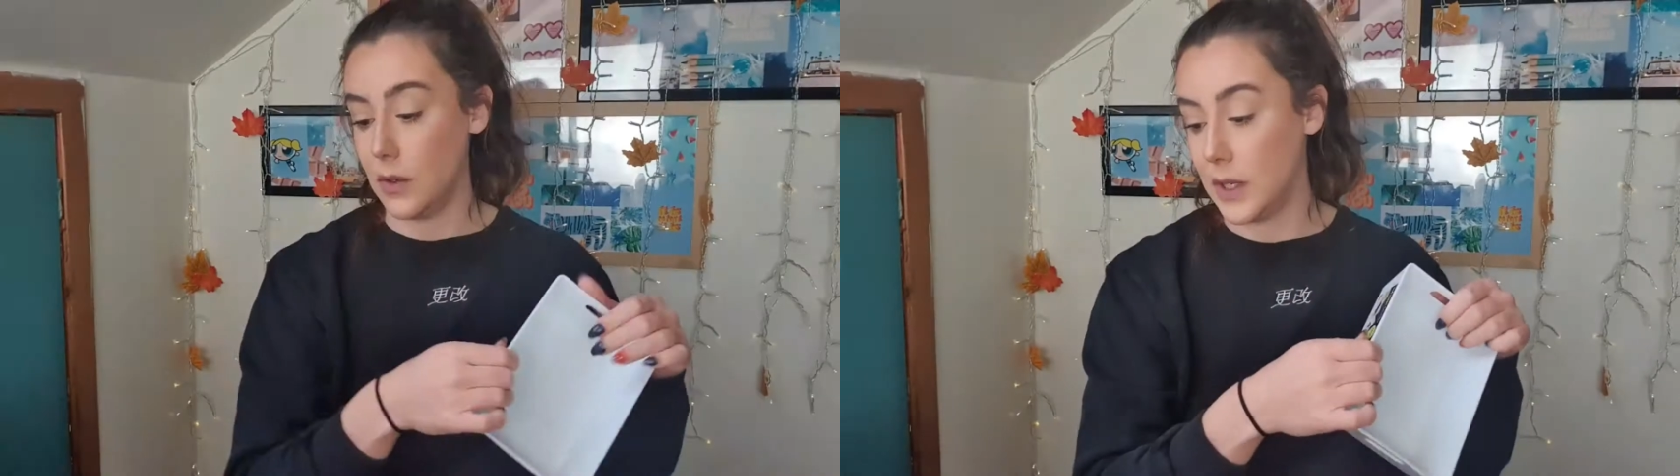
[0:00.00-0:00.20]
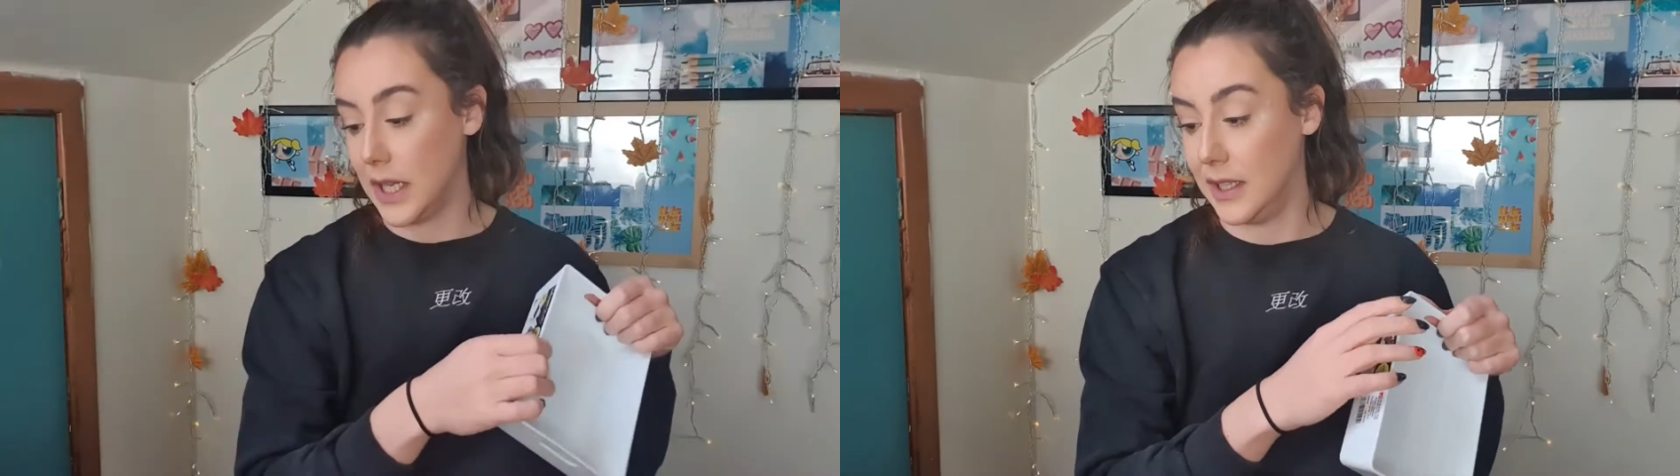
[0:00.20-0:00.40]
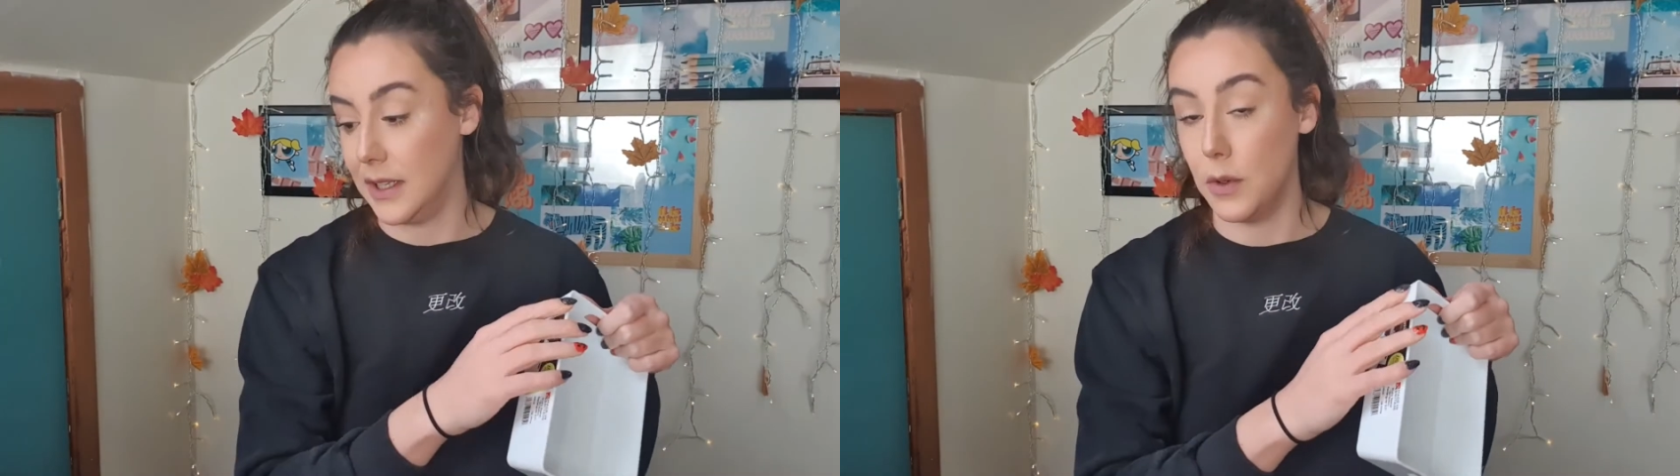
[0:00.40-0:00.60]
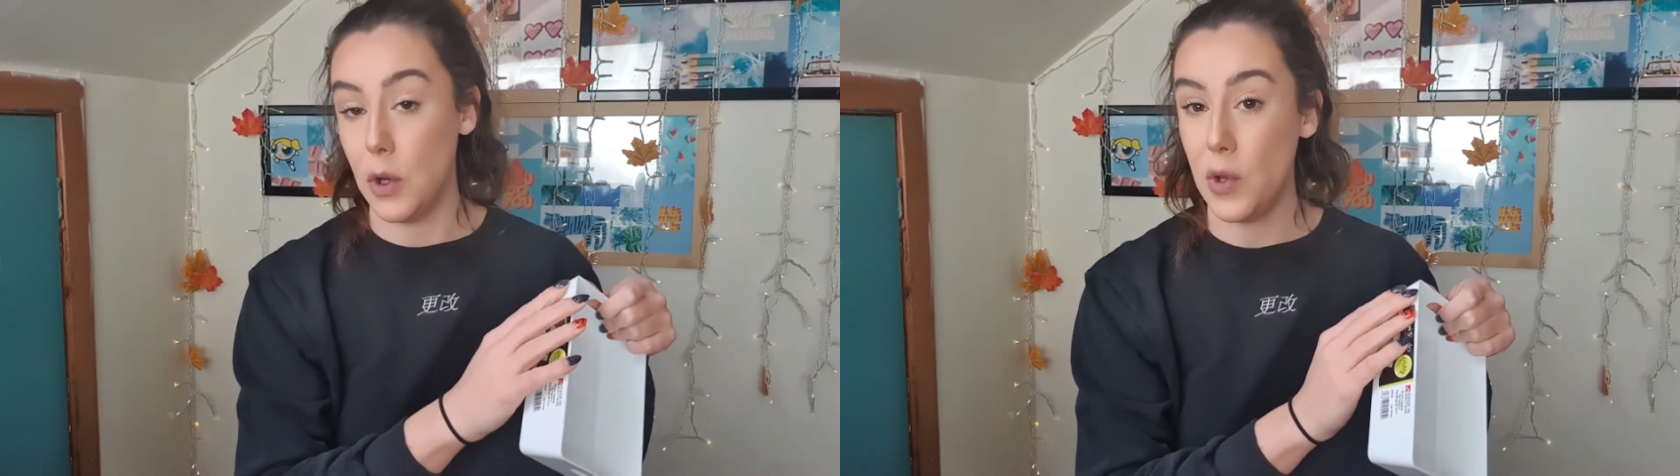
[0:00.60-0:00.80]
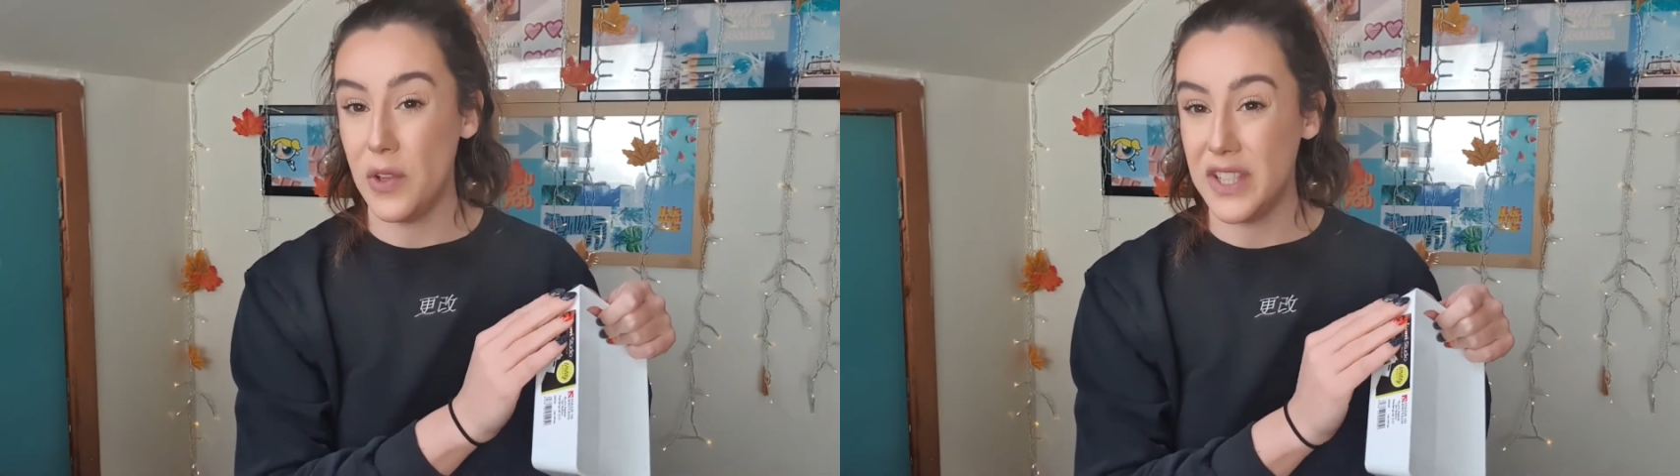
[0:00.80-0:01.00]
Okay, now
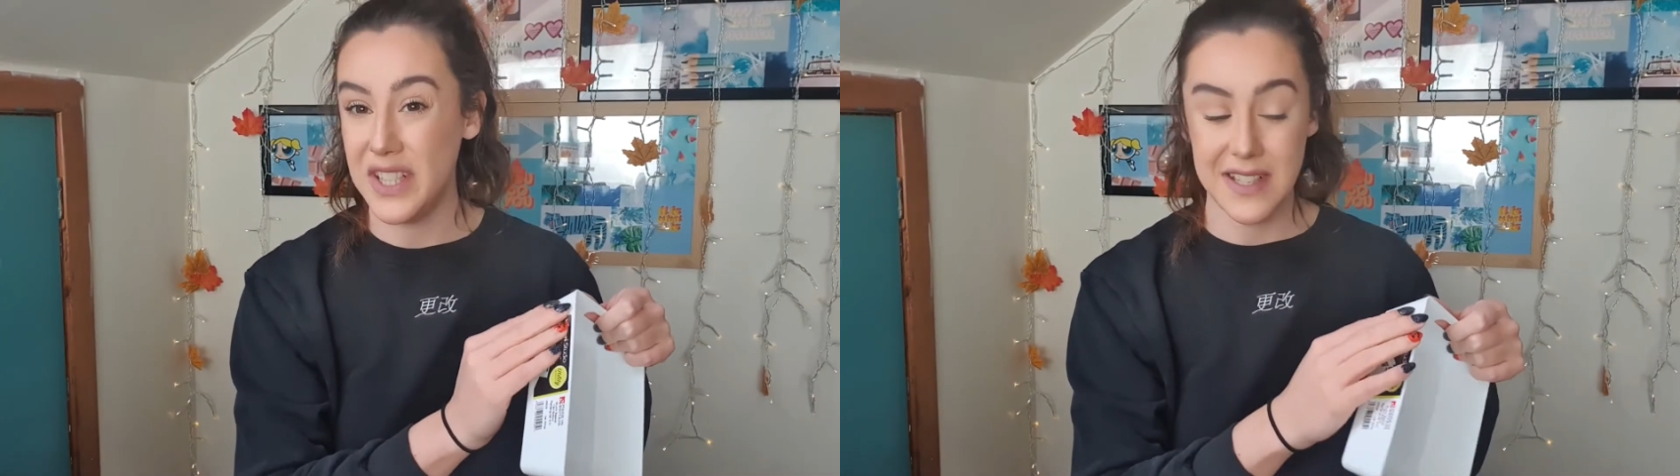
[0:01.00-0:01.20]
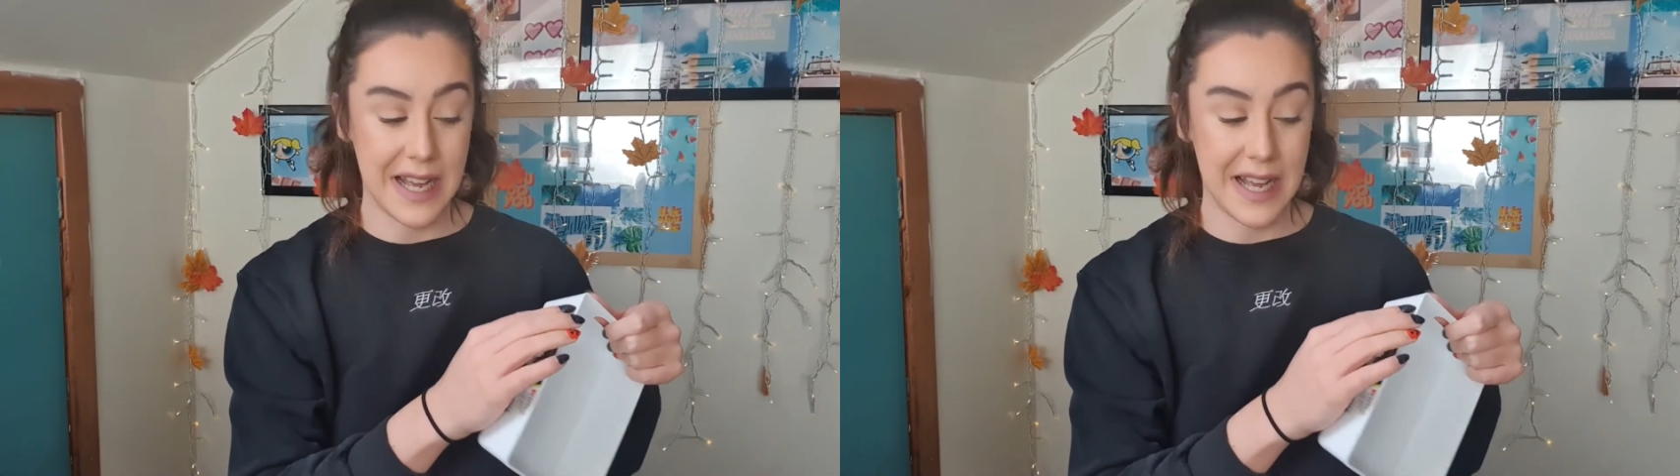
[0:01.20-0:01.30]
all these